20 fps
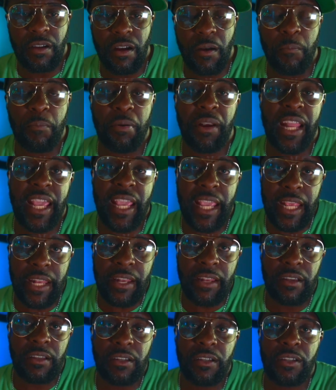a
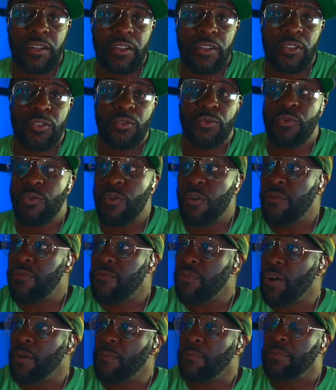plane to go
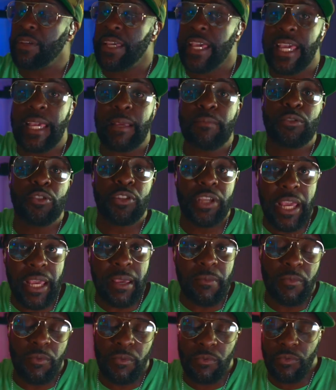from game to
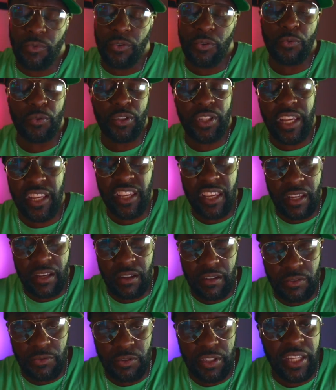game? You taking
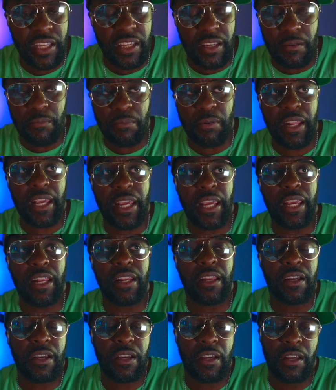a
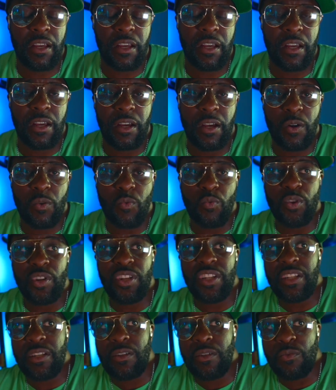plane?
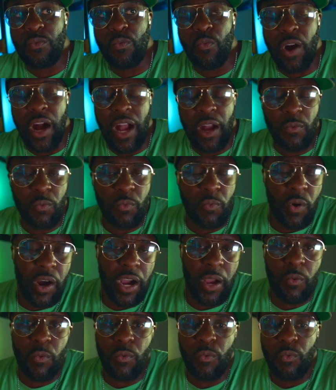Why
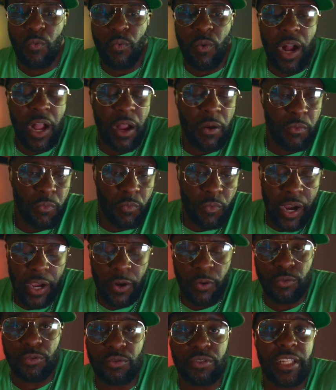
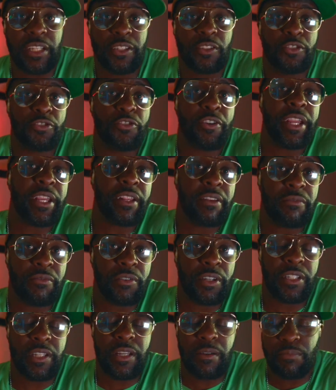don't you take the train,
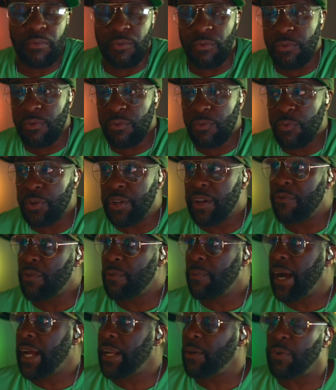for example, with
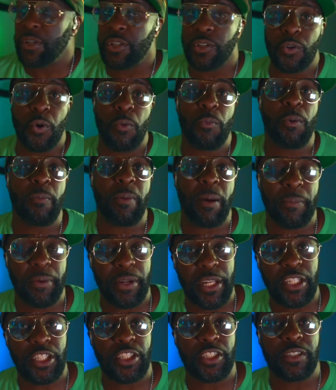everybody, with the normal
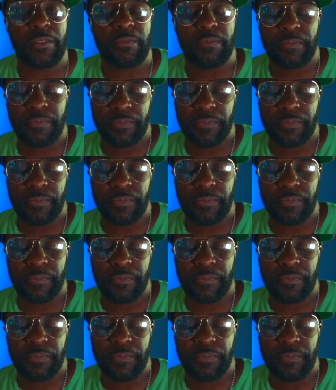population?